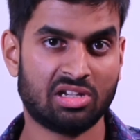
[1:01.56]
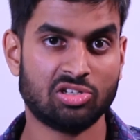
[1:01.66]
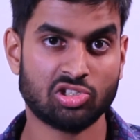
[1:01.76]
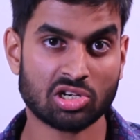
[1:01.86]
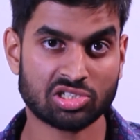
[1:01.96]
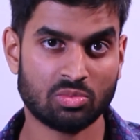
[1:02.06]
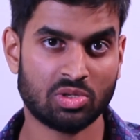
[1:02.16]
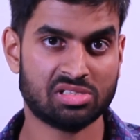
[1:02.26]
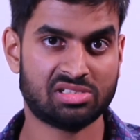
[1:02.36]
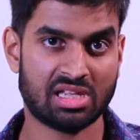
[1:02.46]
in conjunction with
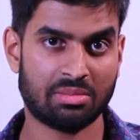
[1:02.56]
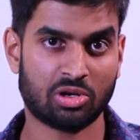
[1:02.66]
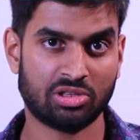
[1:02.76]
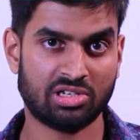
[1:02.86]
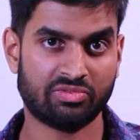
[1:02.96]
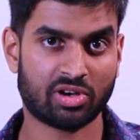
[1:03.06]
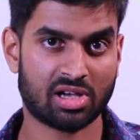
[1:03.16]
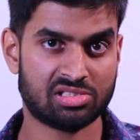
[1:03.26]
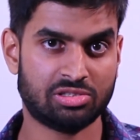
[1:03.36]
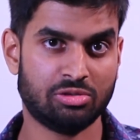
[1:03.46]
the SIM on the
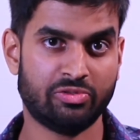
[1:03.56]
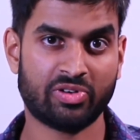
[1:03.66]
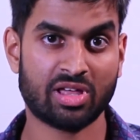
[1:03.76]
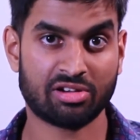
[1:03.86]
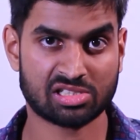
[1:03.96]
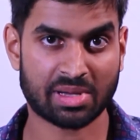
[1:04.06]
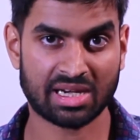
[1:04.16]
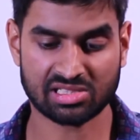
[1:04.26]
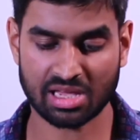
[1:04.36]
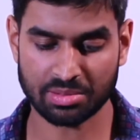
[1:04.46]
device to further expand
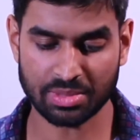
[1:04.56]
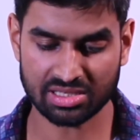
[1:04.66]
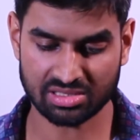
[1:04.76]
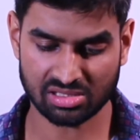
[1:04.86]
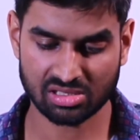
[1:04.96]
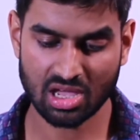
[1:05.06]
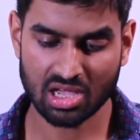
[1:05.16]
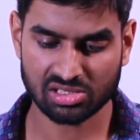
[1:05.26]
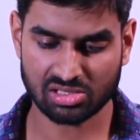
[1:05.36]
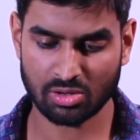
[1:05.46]
its capabilities.
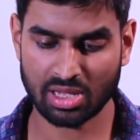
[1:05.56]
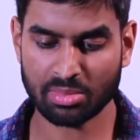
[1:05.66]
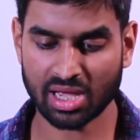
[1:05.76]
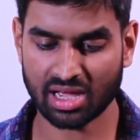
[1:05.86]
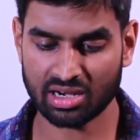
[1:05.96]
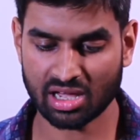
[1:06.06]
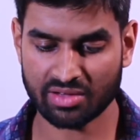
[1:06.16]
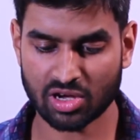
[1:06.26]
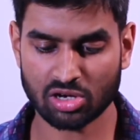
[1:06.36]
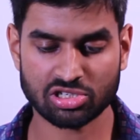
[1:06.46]
So in my hand I have
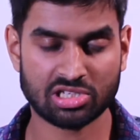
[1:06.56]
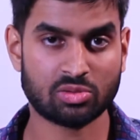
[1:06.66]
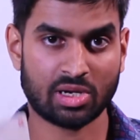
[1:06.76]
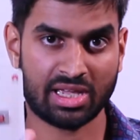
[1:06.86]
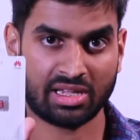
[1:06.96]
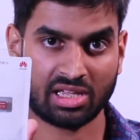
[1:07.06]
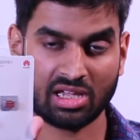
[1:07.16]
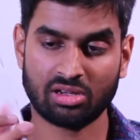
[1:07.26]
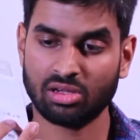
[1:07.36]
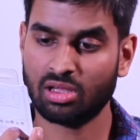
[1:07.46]
a 128 gig